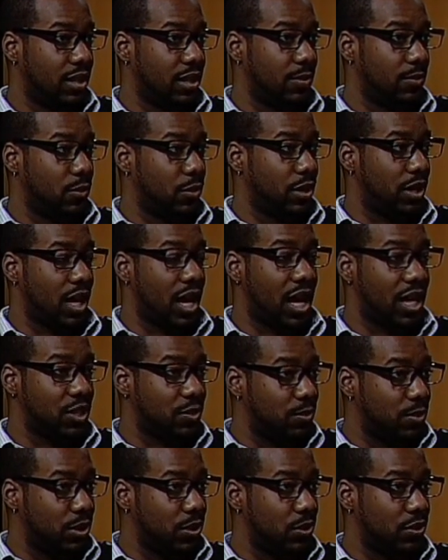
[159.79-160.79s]
where
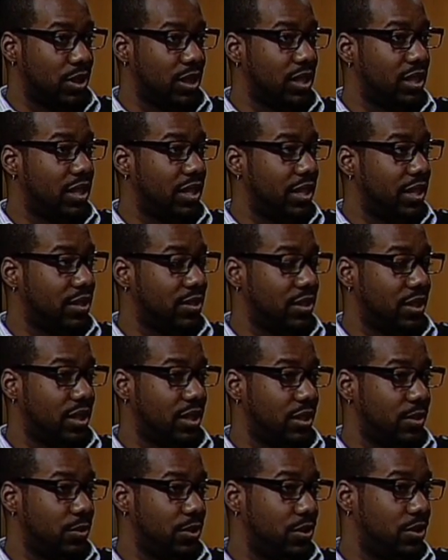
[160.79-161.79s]
hospitals and clinics
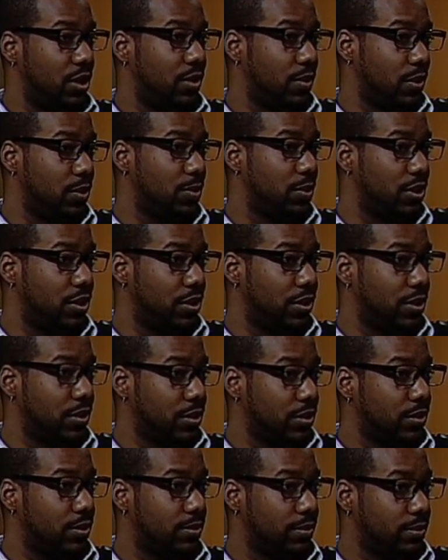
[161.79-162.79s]
can receive those materials.